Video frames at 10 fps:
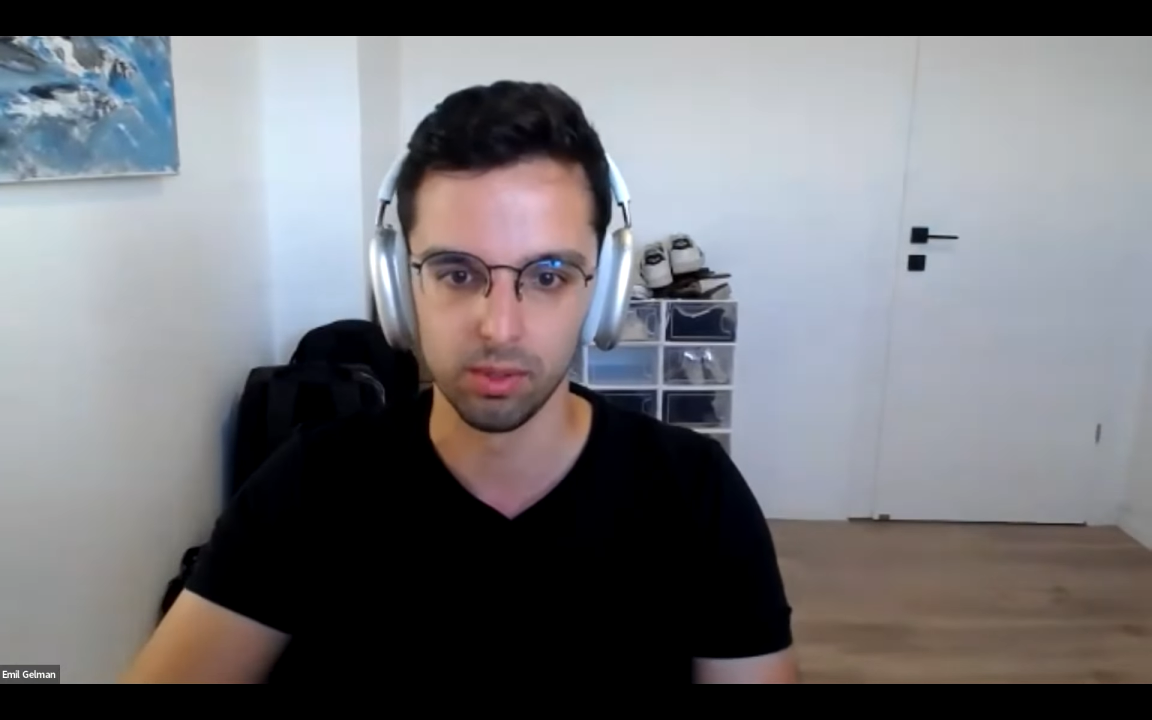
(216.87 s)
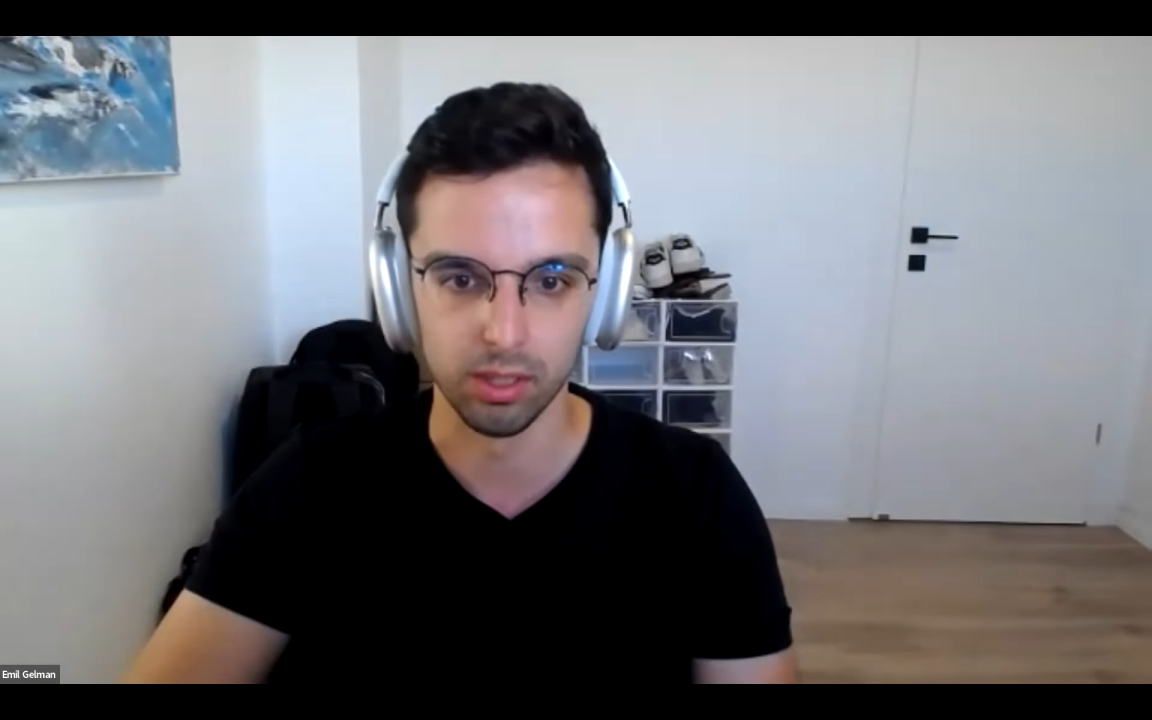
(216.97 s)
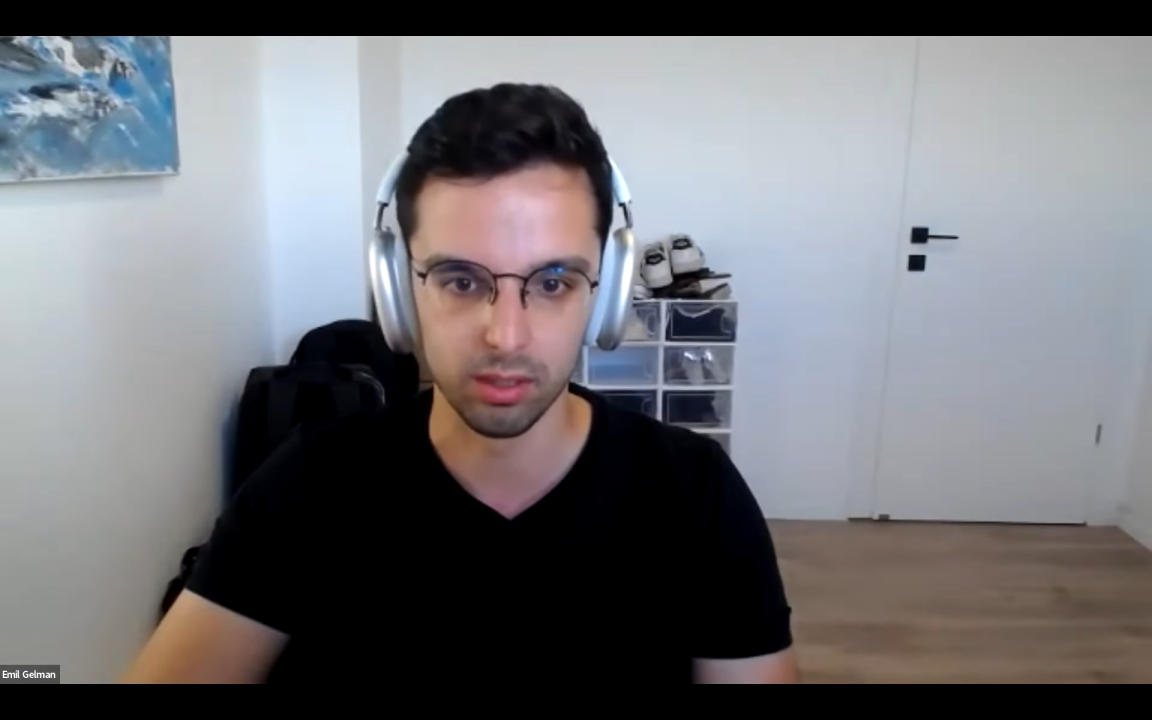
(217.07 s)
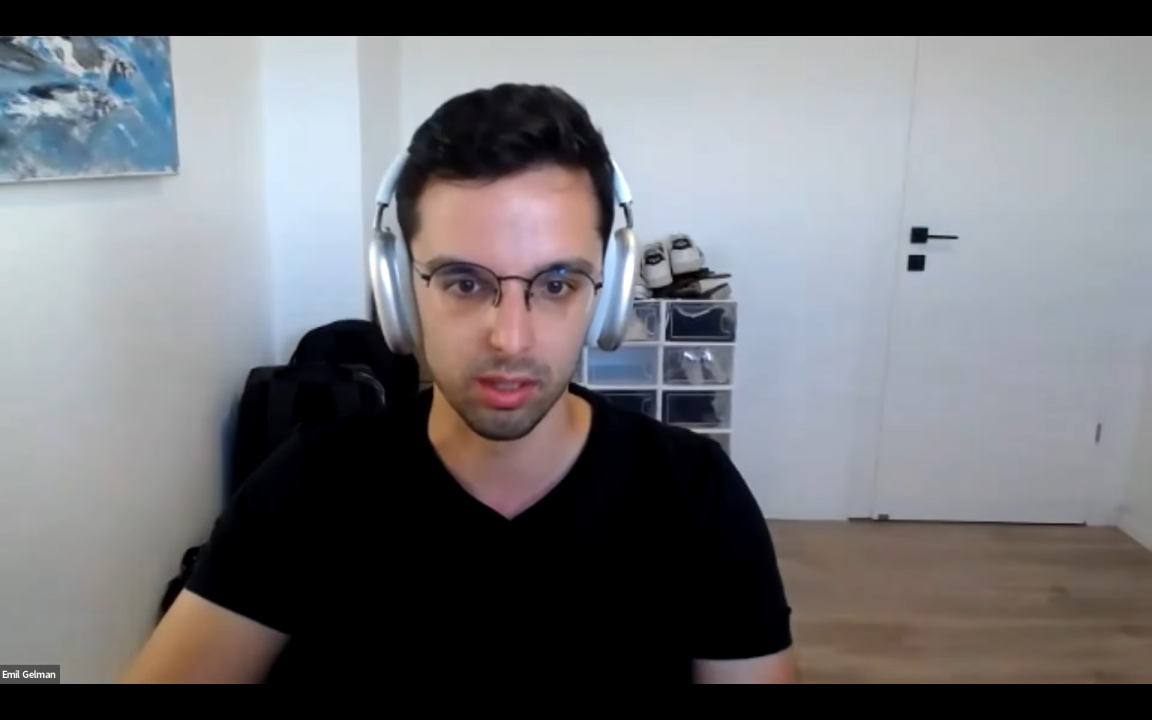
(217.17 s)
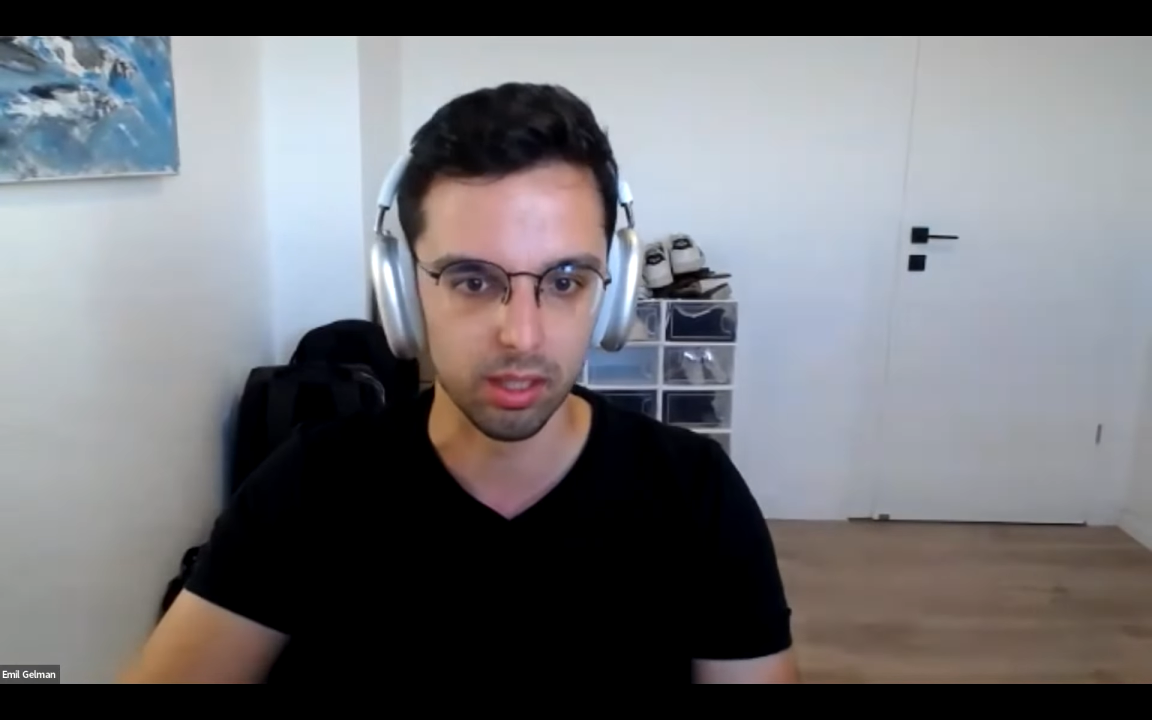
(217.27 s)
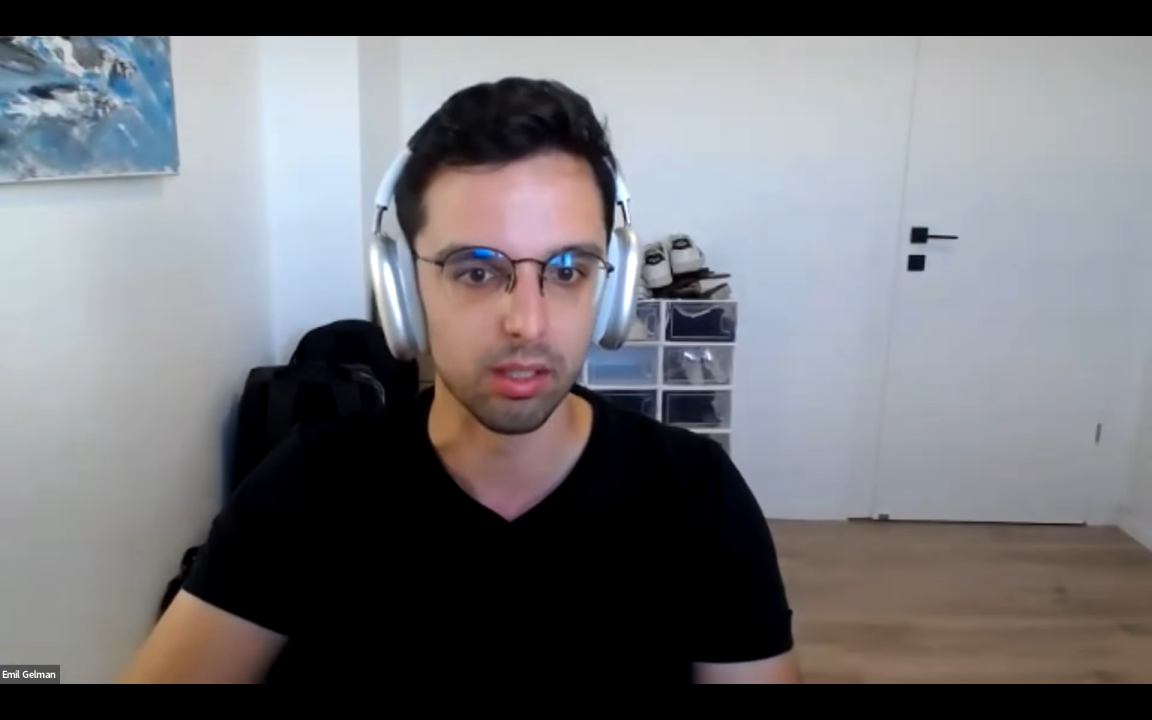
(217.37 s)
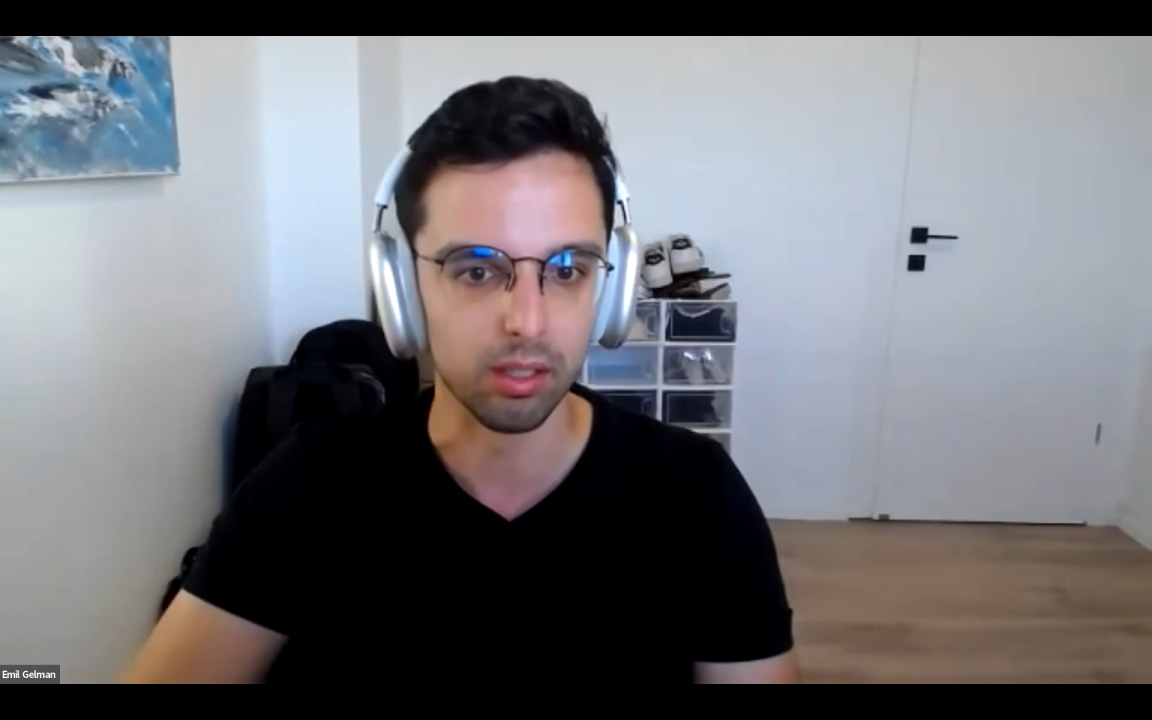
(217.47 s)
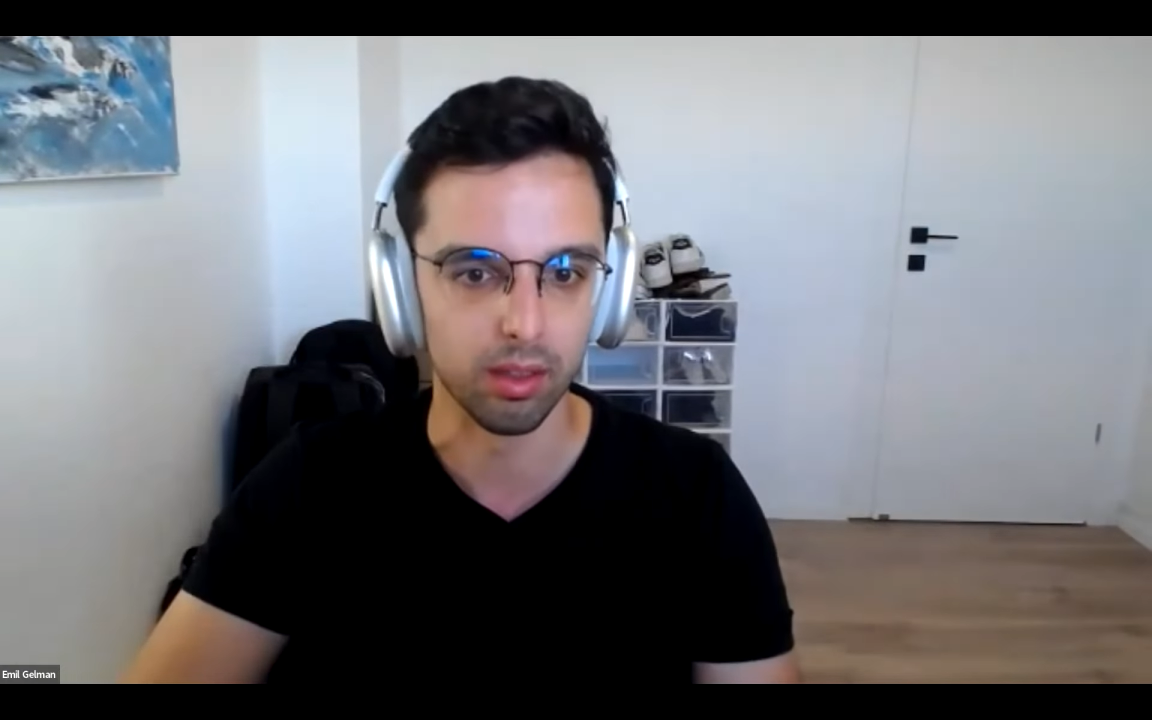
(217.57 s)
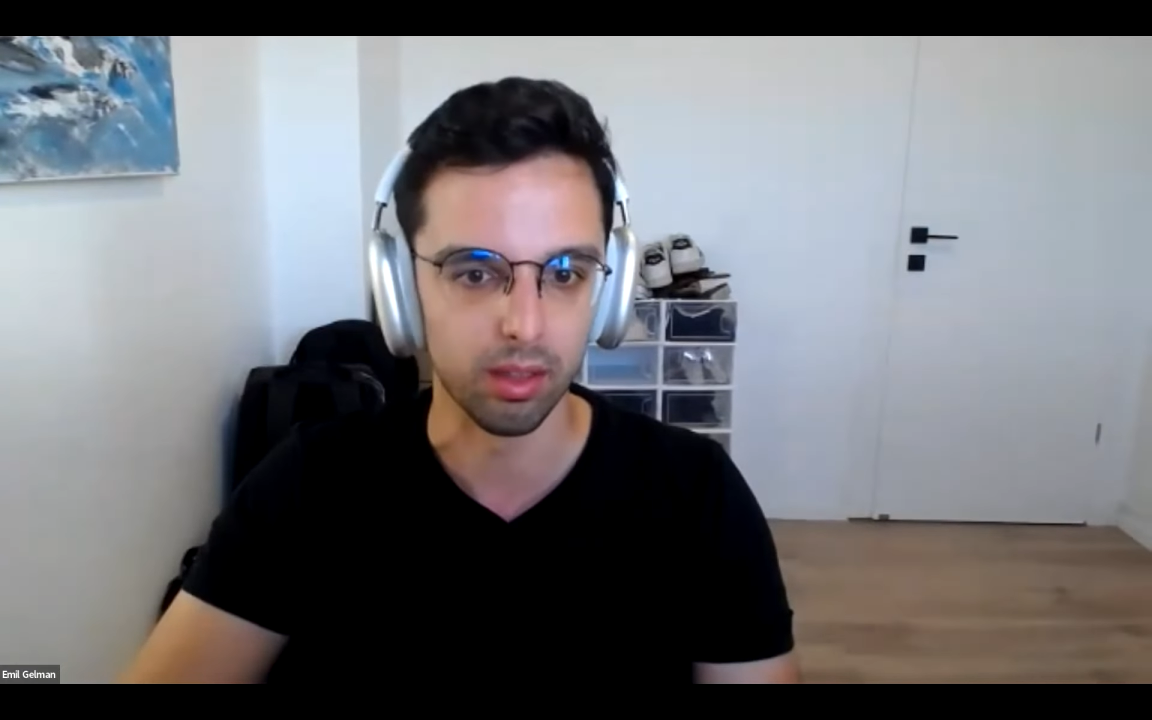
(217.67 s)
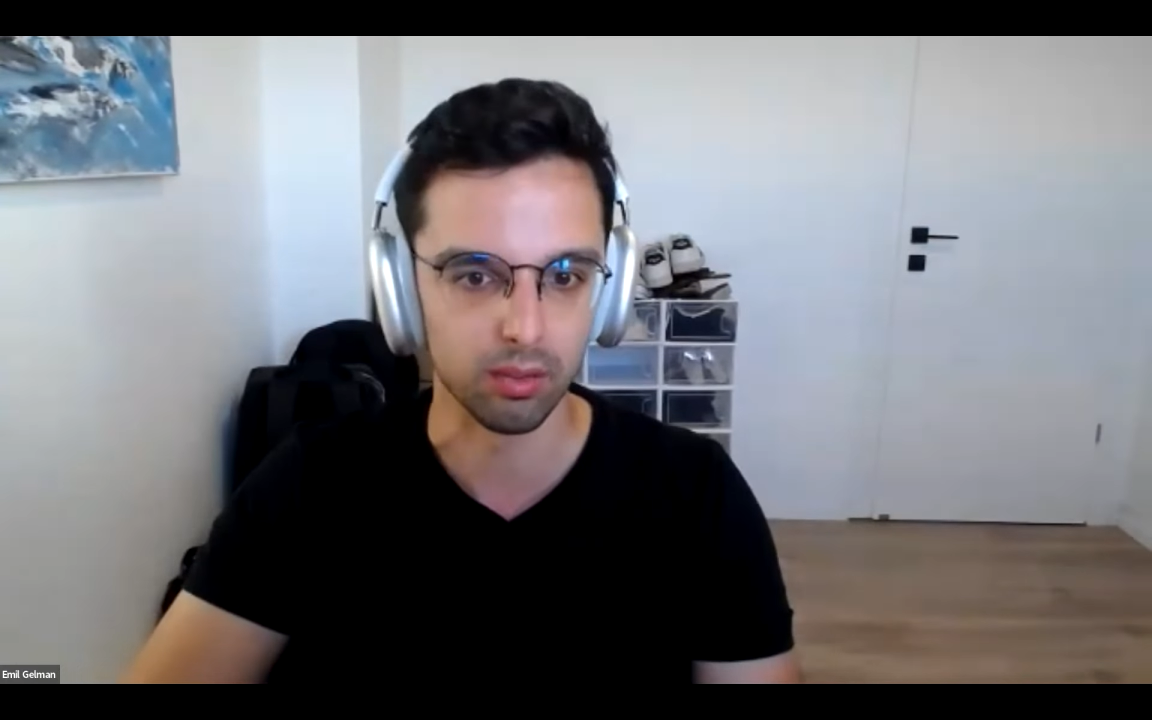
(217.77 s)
let's say